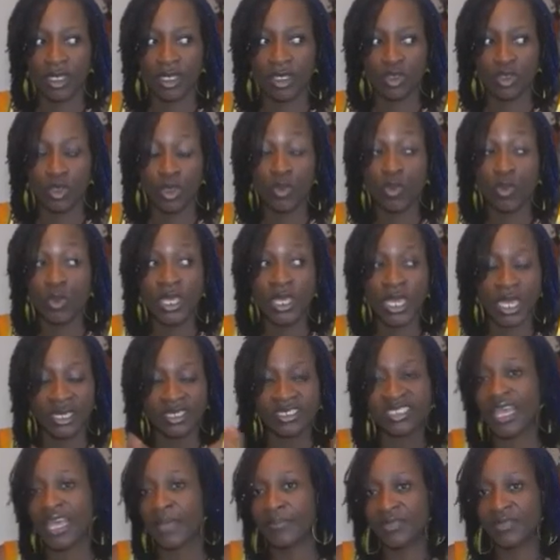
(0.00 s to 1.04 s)
we
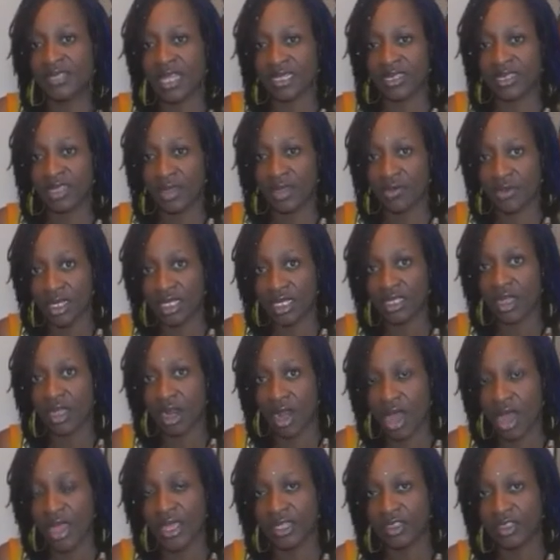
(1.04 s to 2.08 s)
accept that there are
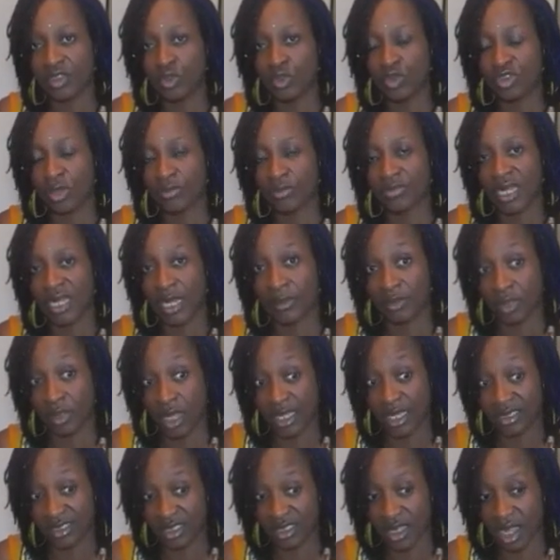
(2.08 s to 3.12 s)
clients who sometimes
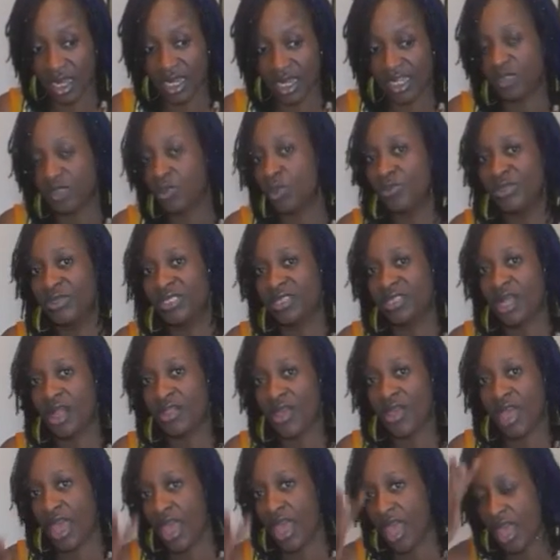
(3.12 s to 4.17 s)
are stylists when we style
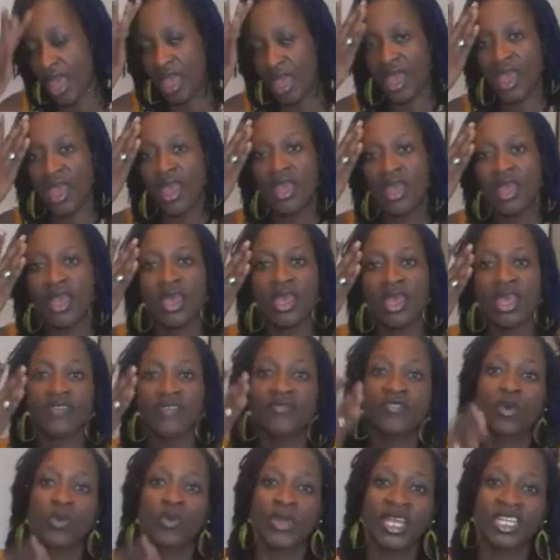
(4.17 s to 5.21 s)
their hair.
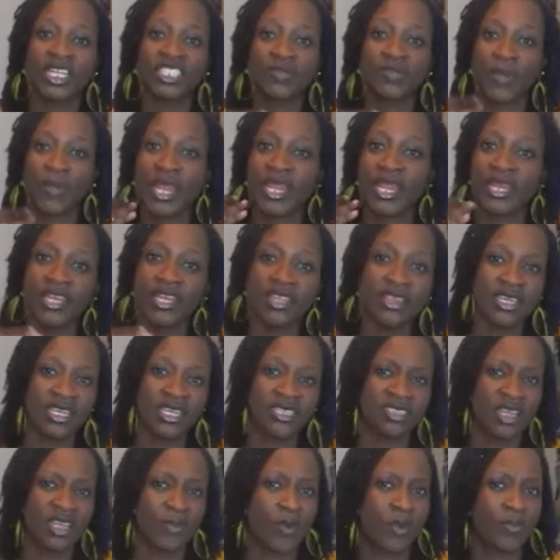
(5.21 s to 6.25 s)
Even though we're explaining
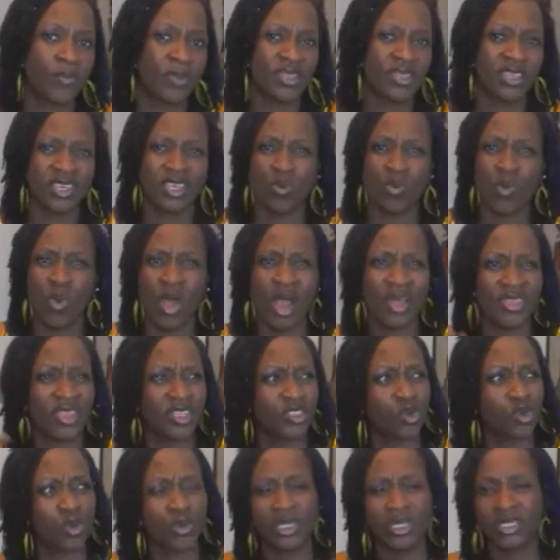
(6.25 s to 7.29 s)
things, they're probably thinking, why are they
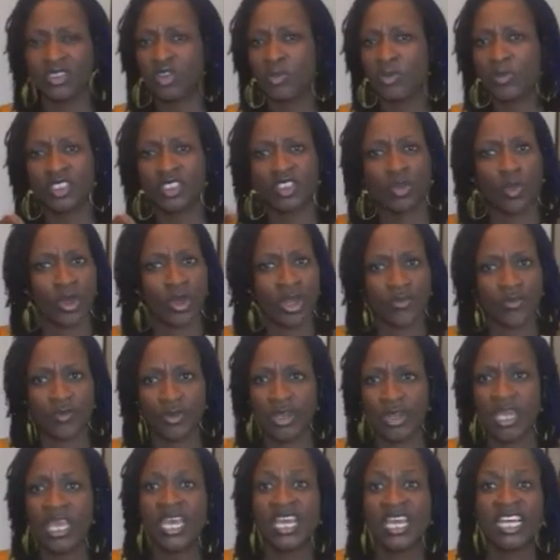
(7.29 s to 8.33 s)
talking so much or whatever?
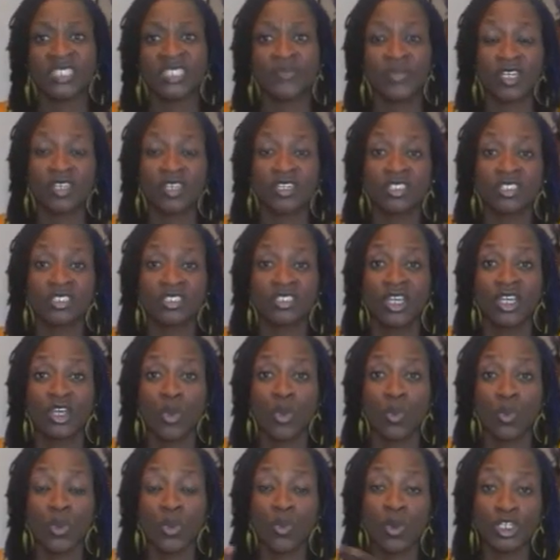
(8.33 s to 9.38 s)
It's because
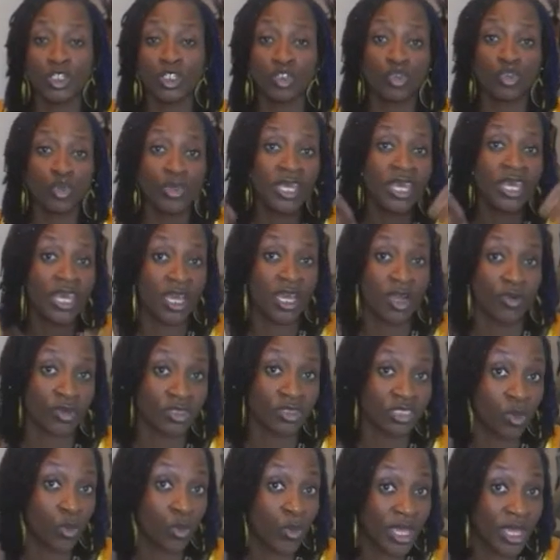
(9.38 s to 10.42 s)
we want you to hear
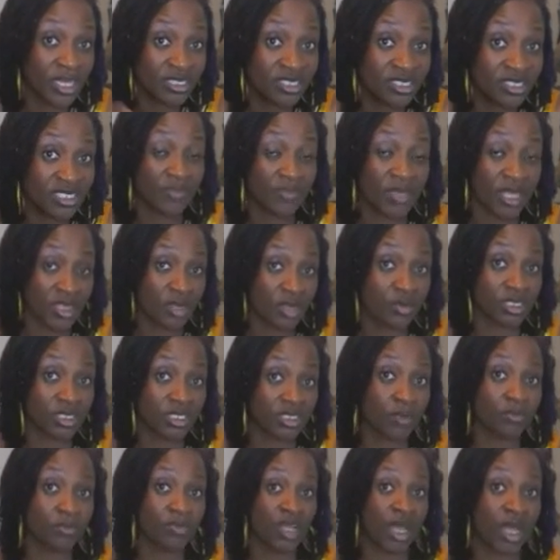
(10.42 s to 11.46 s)
us. And we accept that there are
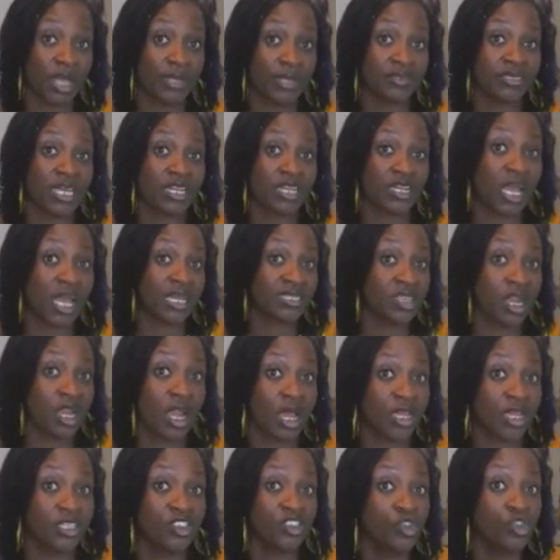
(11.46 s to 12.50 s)
sometimes that as
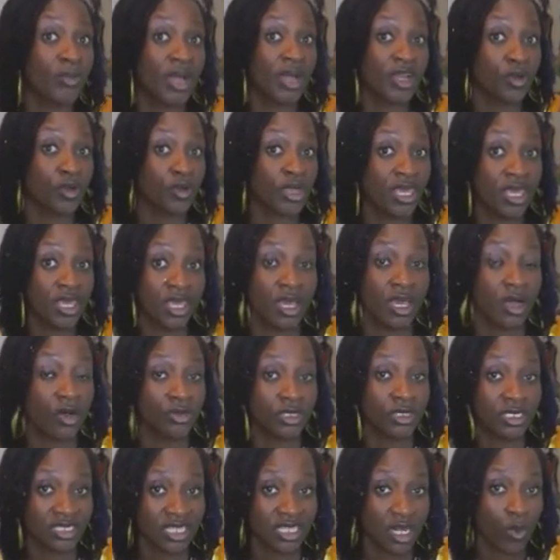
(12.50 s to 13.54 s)
clients, you might not hear or
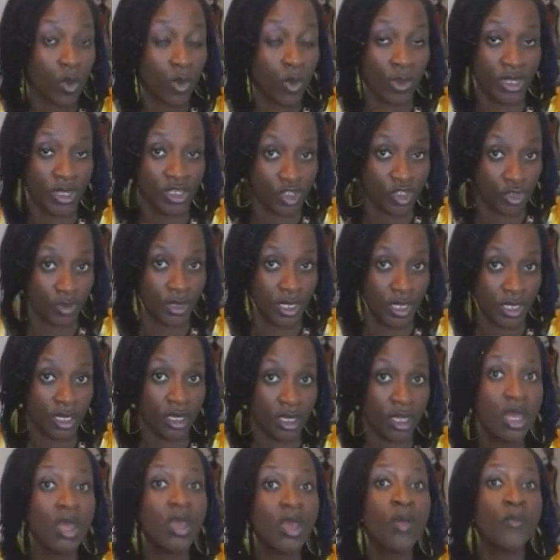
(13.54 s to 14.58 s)
understand what we're
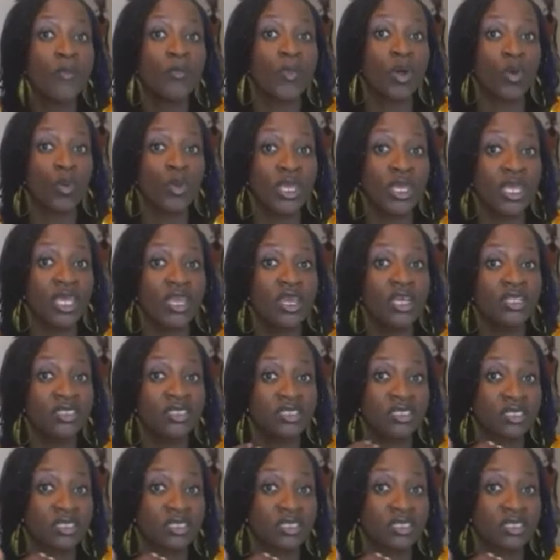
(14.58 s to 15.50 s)
doing. But we